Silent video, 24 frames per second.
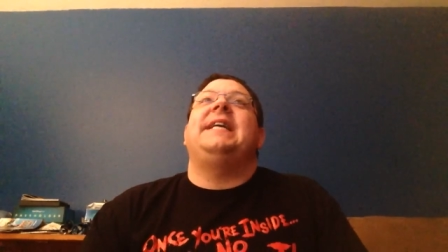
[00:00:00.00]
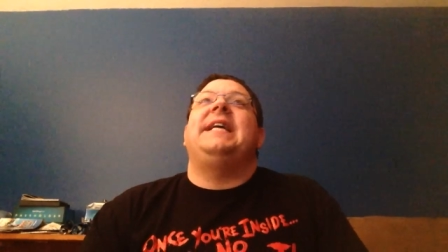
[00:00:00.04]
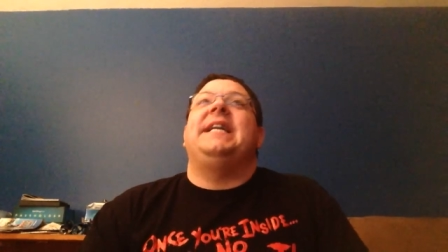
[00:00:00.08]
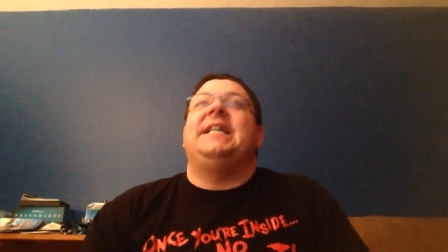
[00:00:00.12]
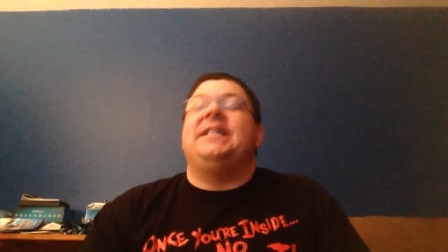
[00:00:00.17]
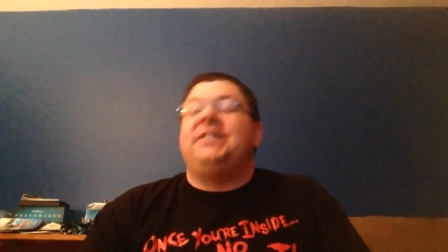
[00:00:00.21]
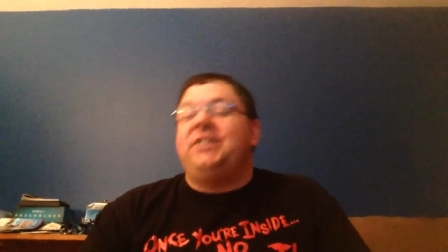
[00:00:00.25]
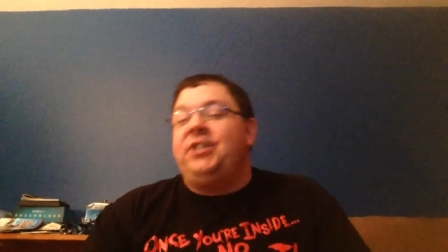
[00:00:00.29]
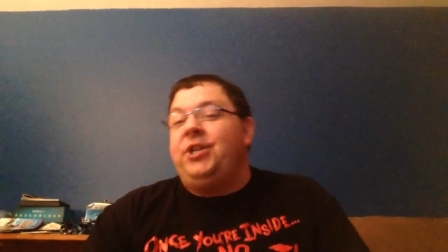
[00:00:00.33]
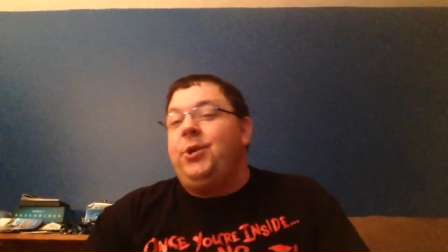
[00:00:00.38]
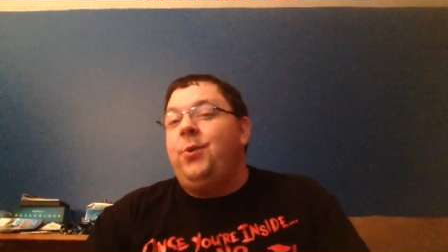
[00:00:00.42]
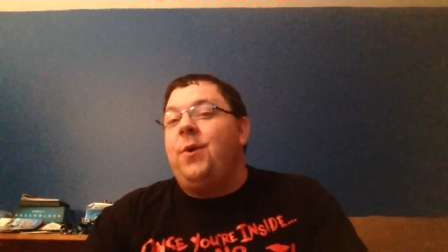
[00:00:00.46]
it
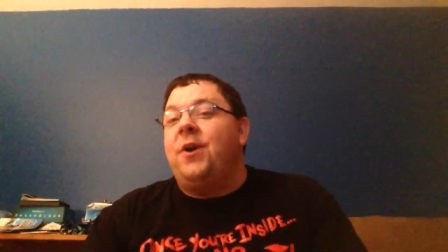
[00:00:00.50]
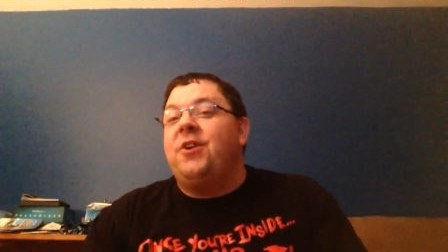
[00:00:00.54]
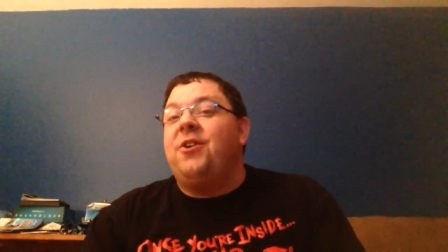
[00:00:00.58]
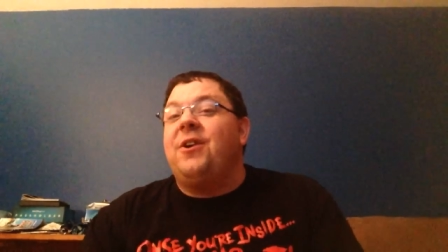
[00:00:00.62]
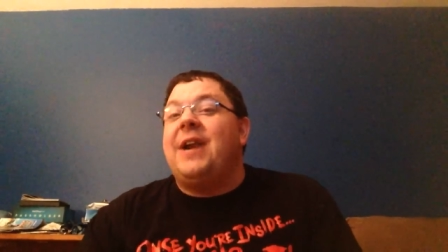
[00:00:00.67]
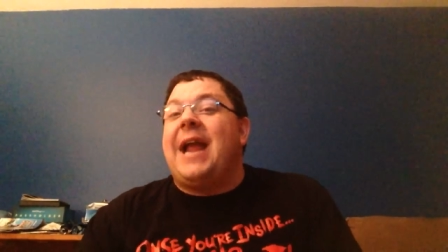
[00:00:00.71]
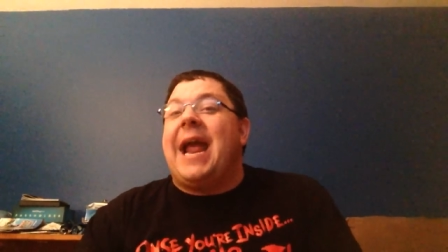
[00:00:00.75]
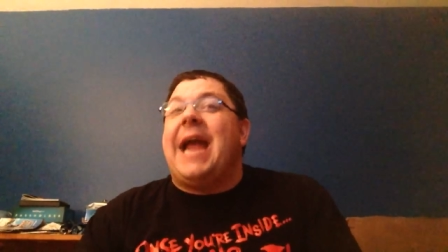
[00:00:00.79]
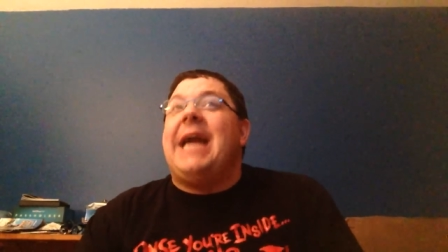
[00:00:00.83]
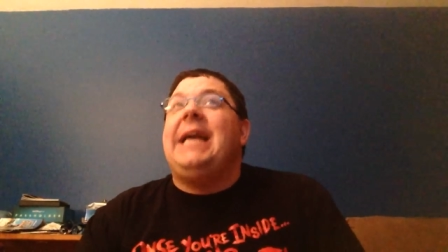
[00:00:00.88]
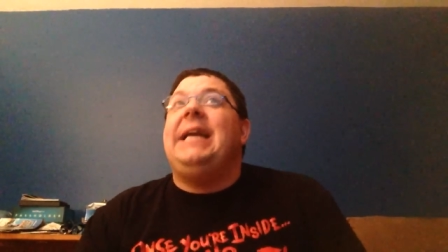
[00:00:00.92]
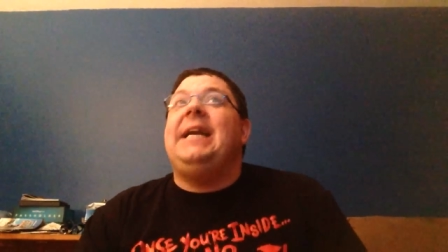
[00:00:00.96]
is
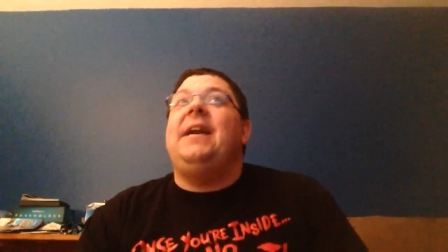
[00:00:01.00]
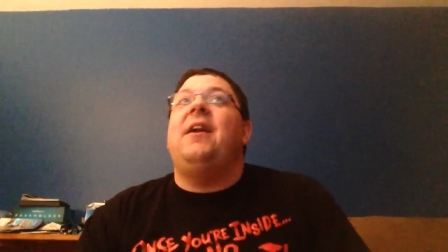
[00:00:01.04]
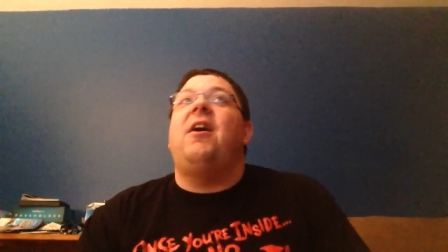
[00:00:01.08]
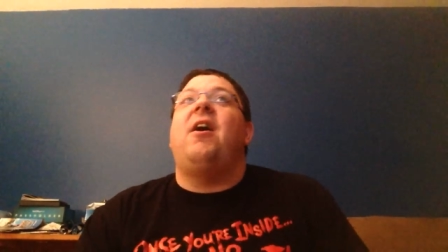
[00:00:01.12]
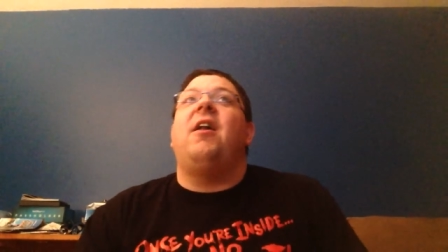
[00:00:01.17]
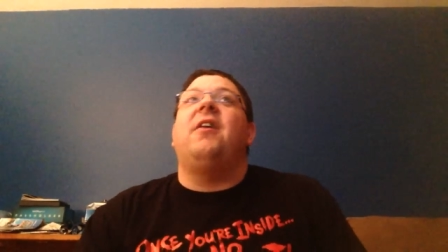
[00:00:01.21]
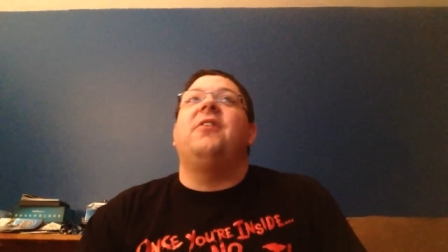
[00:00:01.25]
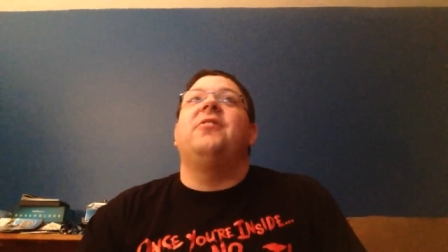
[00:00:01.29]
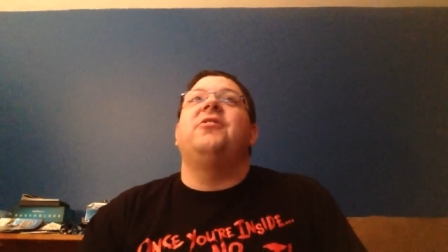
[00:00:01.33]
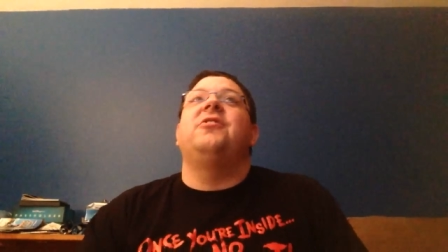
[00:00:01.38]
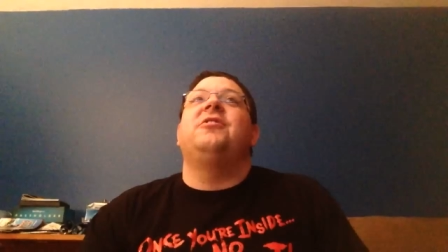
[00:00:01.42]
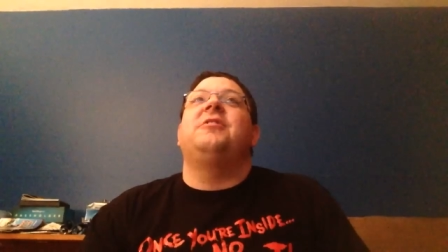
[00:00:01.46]

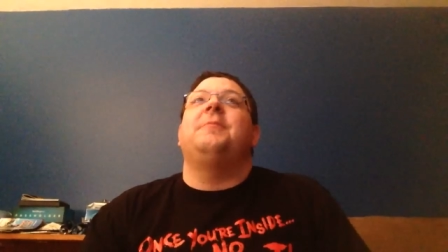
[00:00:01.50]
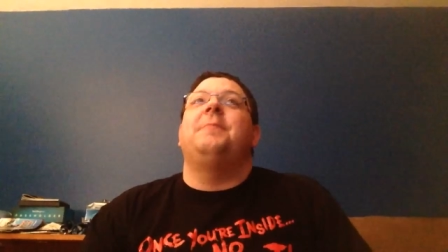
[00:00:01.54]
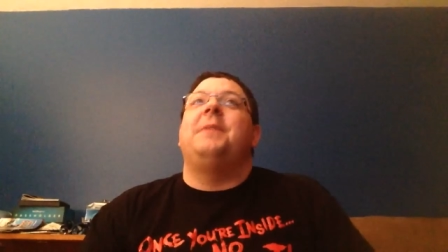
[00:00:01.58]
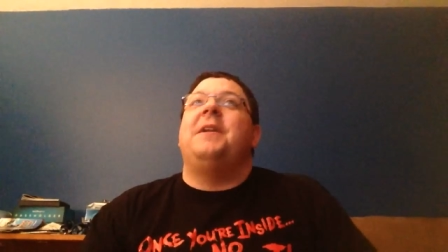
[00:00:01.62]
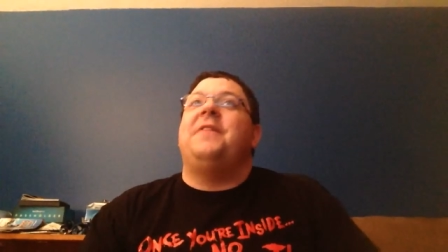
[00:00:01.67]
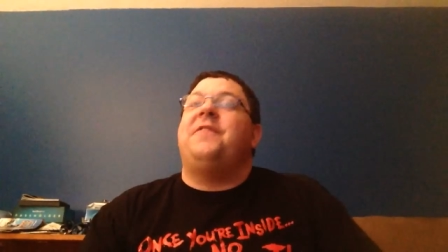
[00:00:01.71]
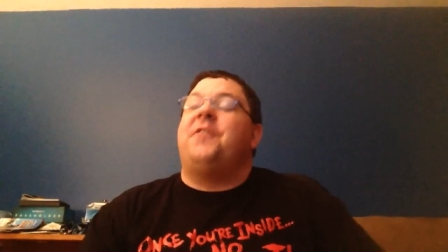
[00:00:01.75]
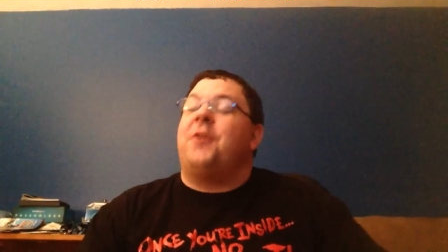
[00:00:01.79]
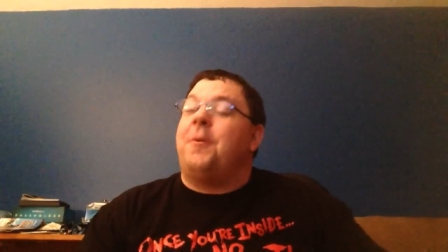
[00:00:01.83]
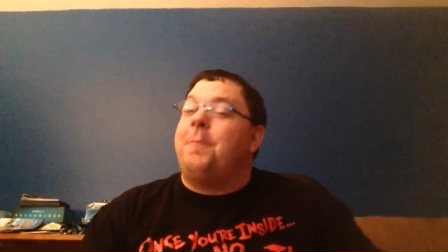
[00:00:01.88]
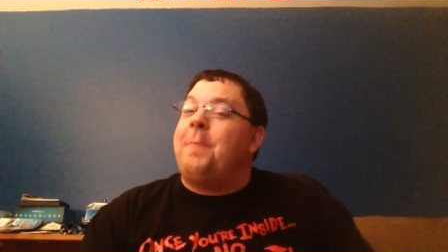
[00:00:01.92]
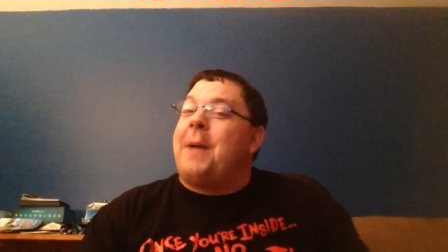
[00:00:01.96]
$280, but
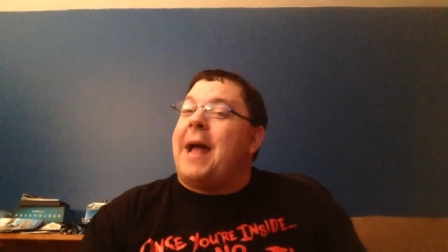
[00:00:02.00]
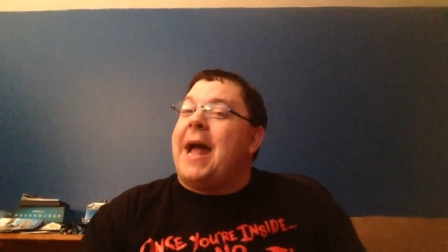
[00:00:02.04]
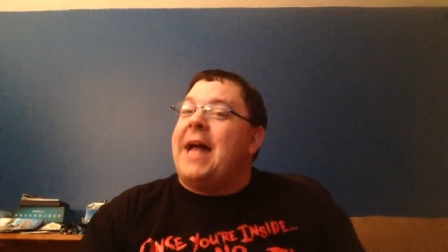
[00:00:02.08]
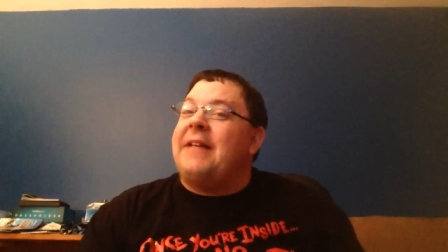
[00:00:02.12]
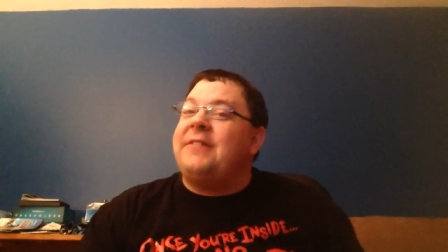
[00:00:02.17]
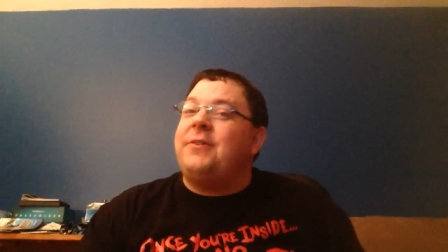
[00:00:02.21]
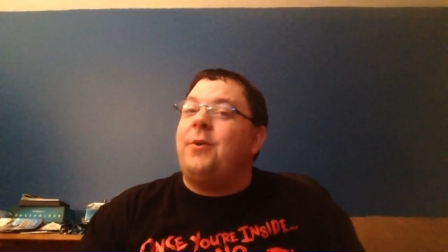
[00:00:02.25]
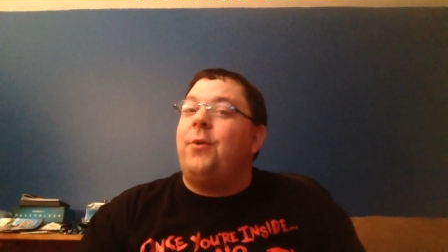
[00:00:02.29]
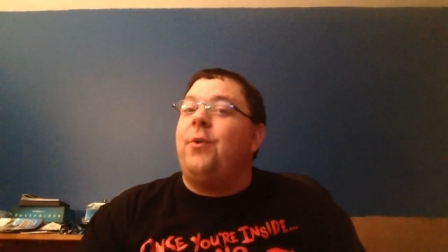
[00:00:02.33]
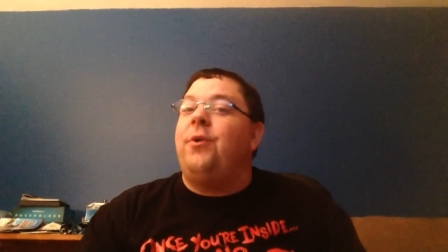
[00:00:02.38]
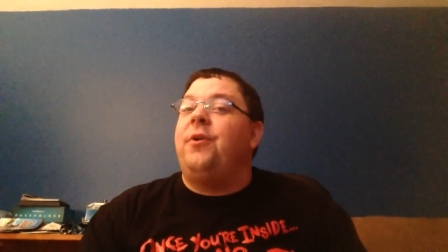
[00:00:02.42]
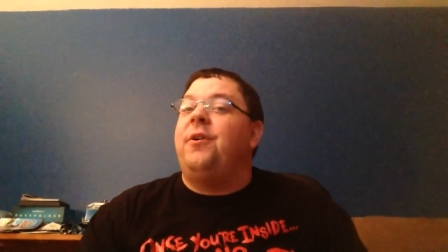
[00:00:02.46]
if you're a pass
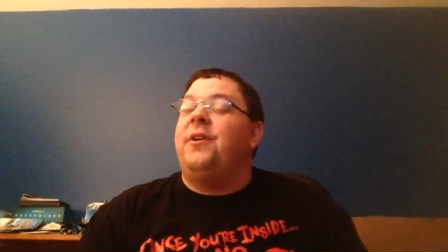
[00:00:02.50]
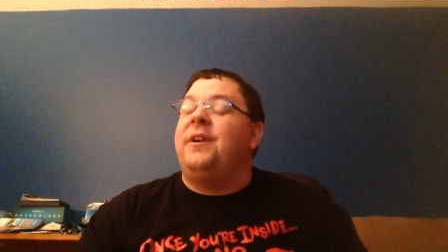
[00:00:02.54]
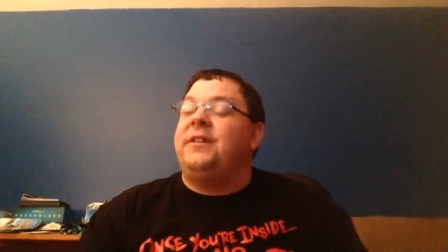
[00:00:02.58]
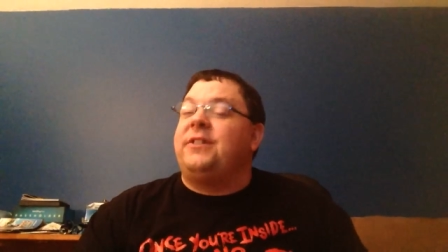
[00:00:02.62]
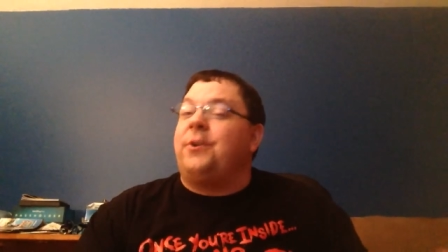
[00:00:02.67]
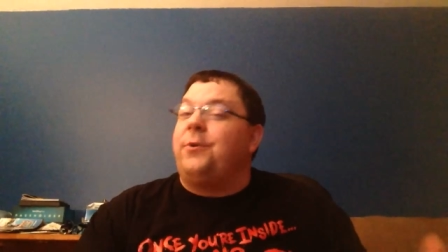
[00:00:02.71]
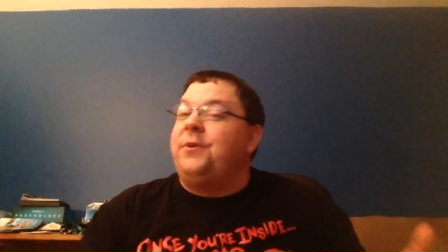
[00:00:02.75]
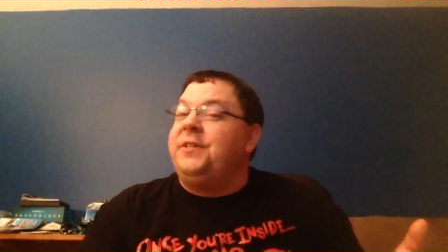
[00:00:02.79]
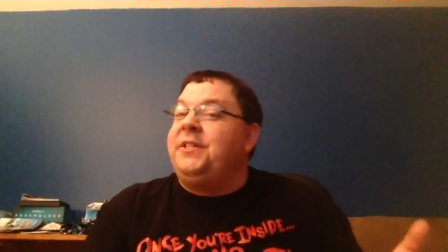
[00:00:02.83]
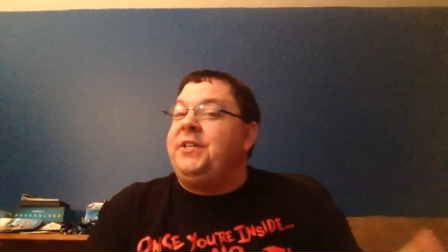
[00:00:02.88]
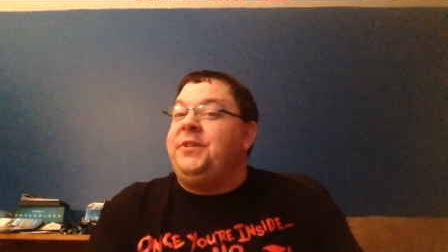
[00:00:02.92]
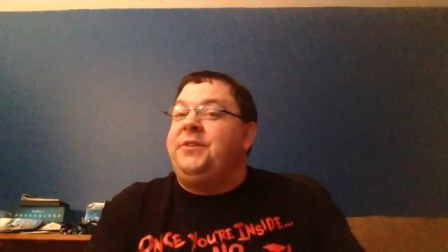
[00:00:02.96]
holder, it's
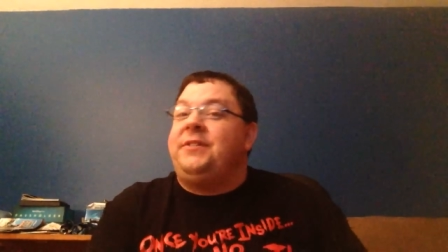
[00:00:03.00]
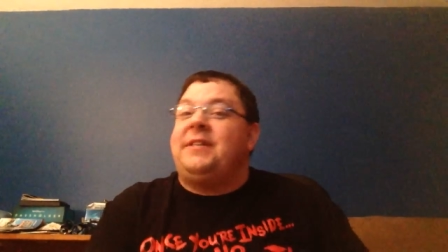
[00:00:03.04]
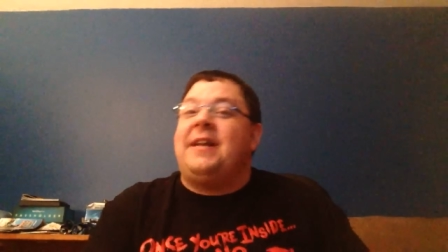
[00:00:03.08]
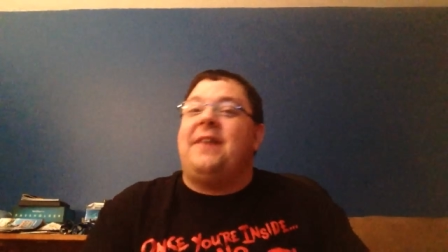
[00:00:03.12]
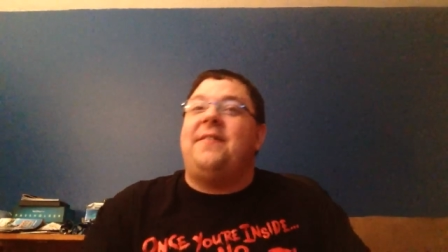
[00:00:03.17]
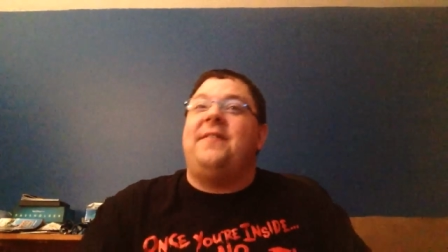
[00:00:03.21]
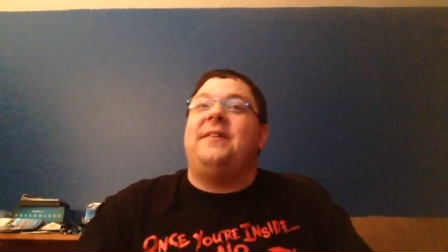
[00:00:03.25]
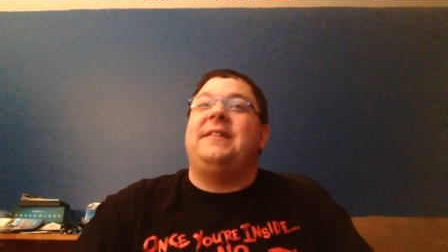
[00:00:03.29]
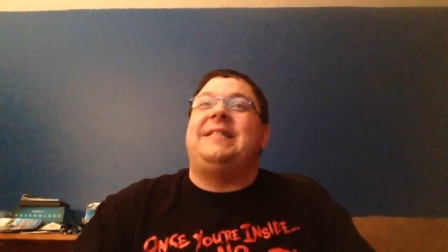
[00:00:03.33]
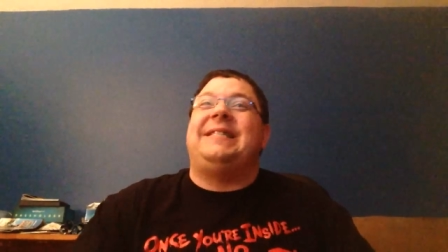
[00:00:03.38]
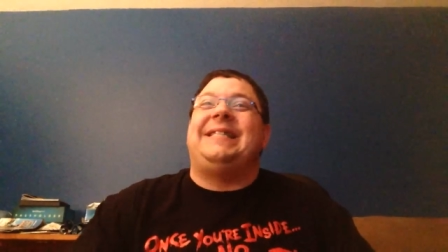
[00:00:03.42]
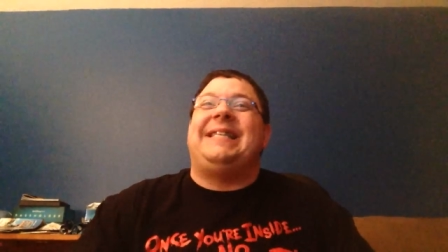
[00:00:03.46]
only two
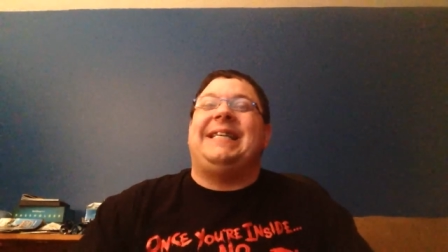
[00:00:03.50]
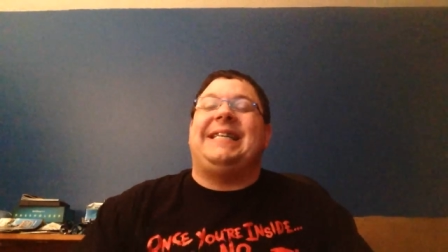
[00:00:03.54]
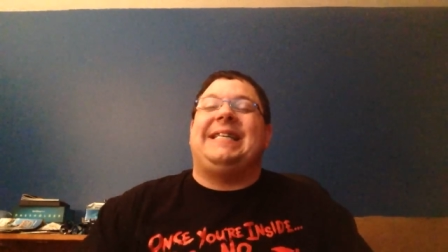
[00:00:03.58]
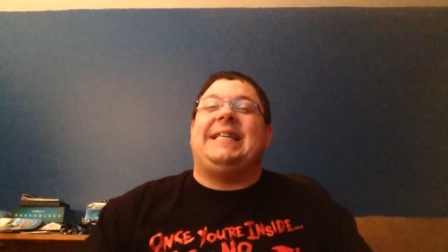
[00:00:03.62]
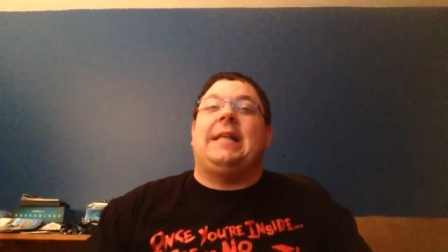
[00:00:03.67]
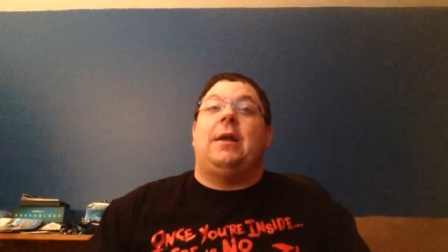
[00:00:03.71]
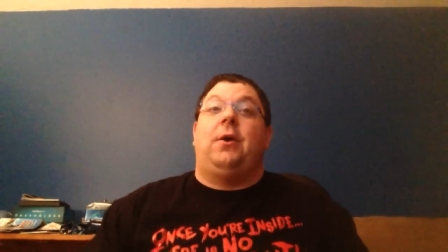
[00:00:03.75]
six,